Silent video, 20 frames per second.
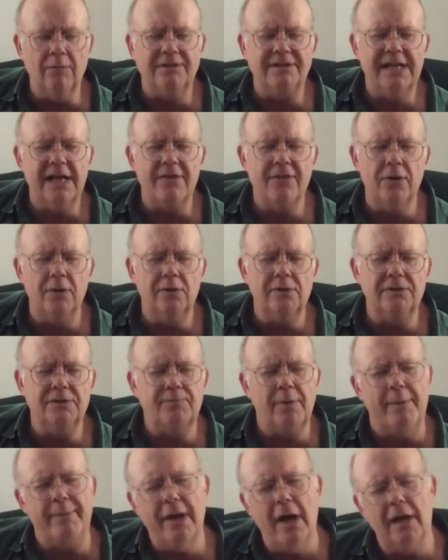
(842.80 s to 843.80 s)
would say those
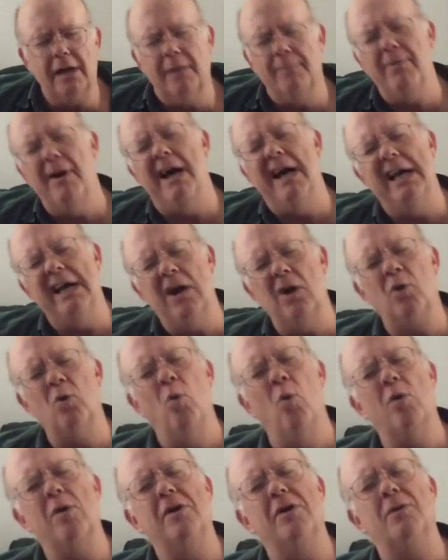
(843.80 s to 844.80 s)
probably occupy a
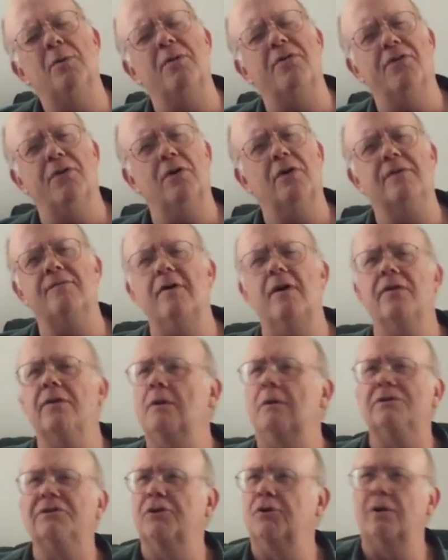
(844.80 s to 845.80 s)
quarter to a third of all the
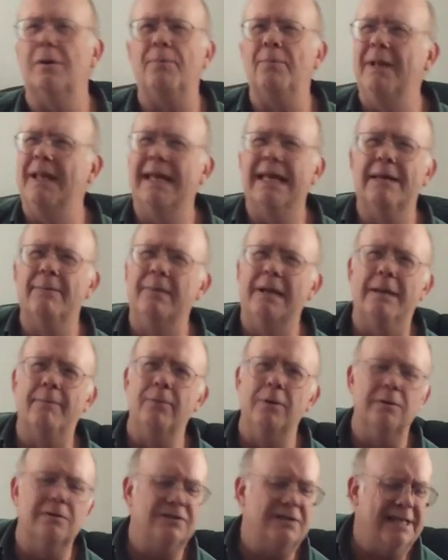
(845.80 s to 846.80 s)
notes you're going to play in
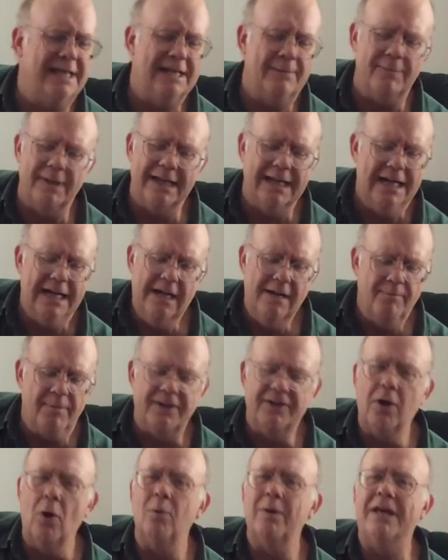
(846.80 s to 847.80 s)
blues lead,
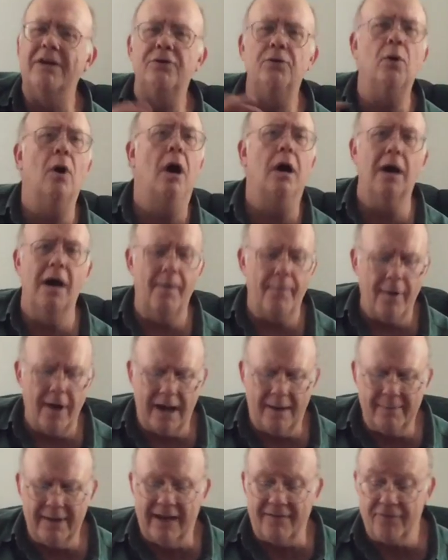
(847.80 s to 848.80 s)
but don't get too hung up
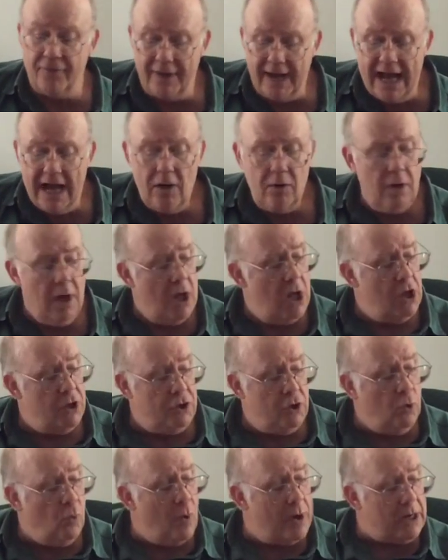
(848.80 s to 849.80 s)
on them yet. For now,
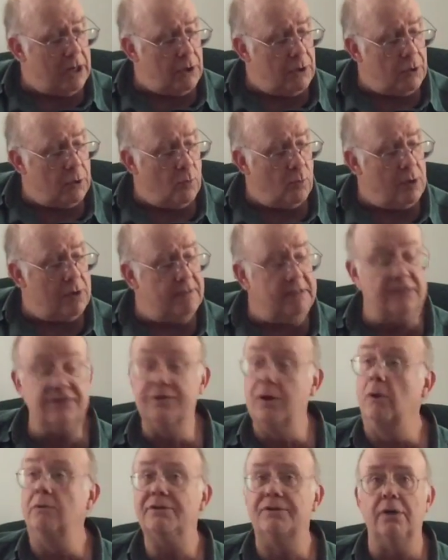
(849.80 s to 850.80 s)
you want to learn where
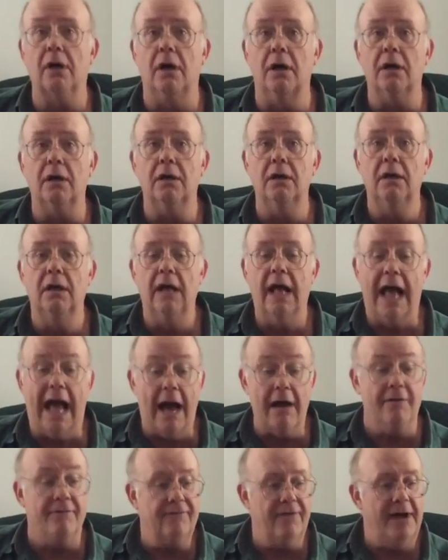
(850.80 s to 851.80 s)
these notes are,
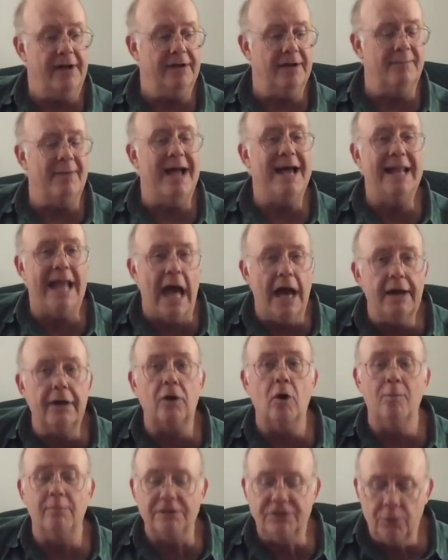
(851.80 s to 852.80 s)
how to find them, and how to
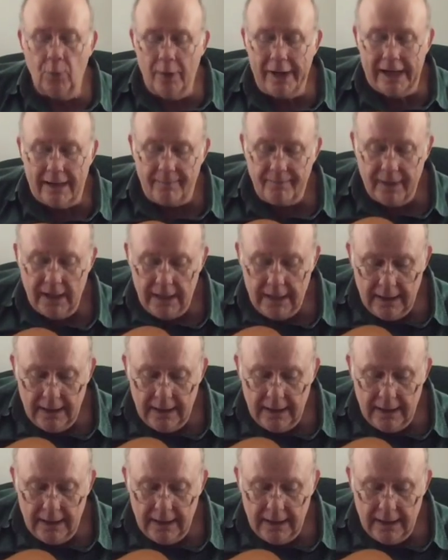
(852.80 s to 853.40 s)
go between them.